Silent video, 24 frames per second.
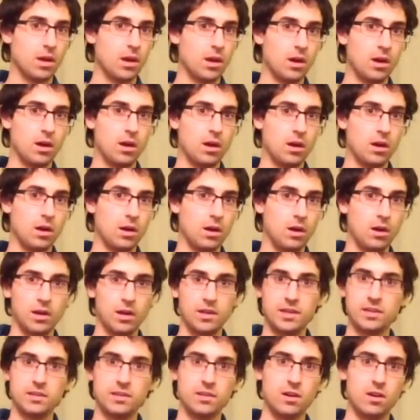uh,
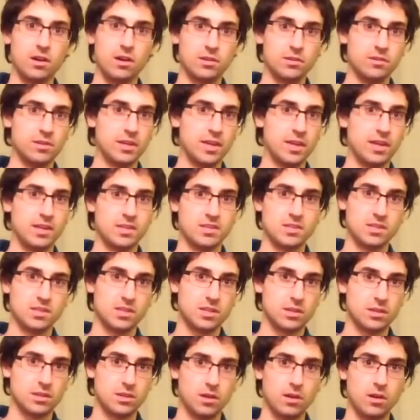any of the Autodesk,
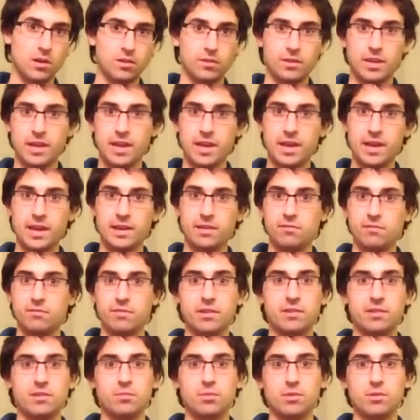AutoCAD,
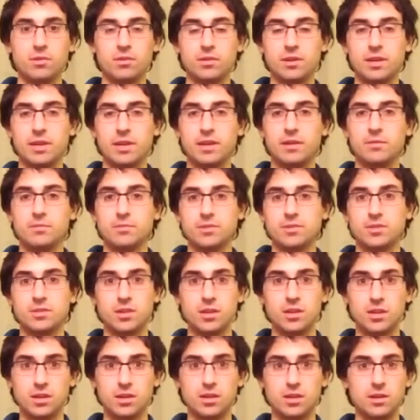Inventor programs,
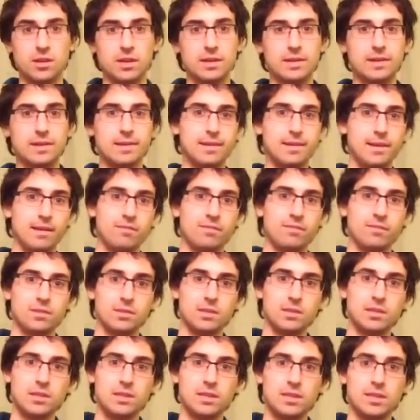uh, I
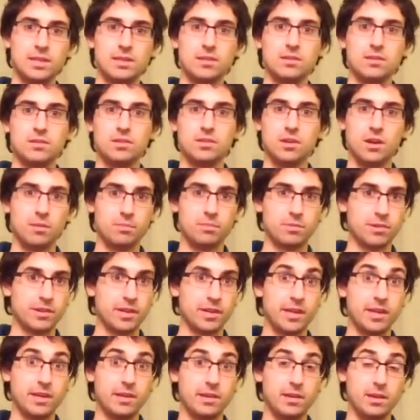definitely need to
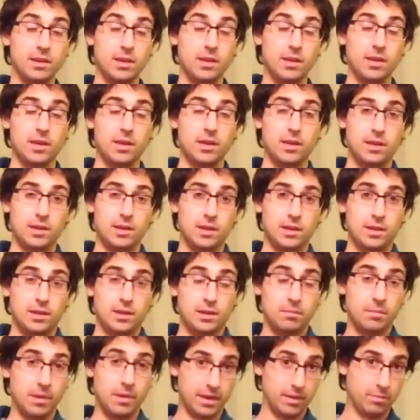upgrade
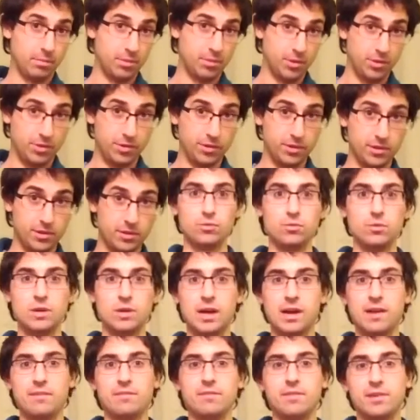my computer. Well,
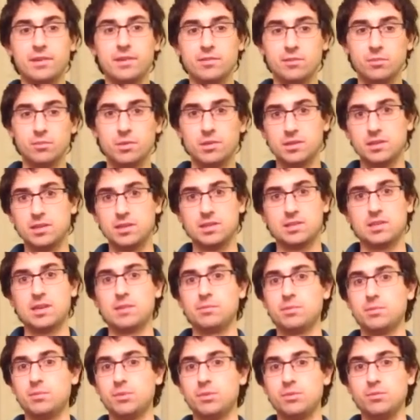I've never built a
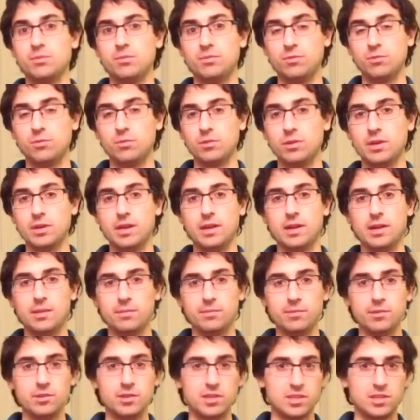desktop computer before, and
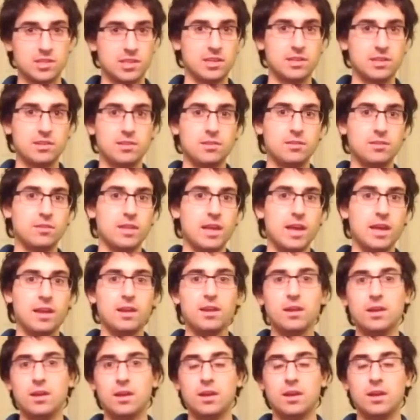I'm really excited to do
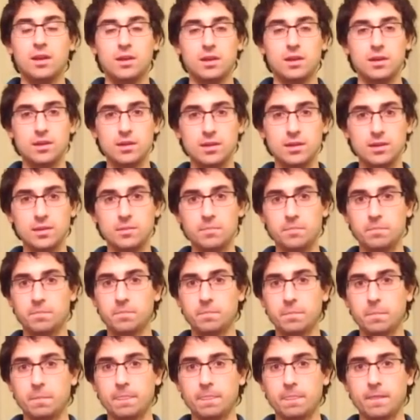that. Uh,
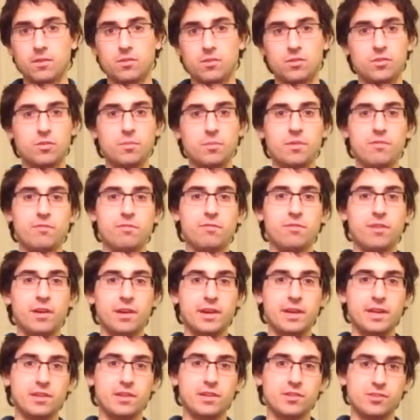should be
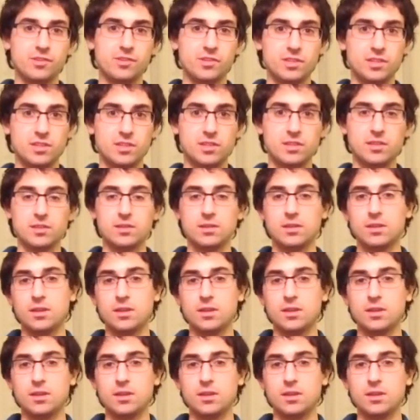very interesting.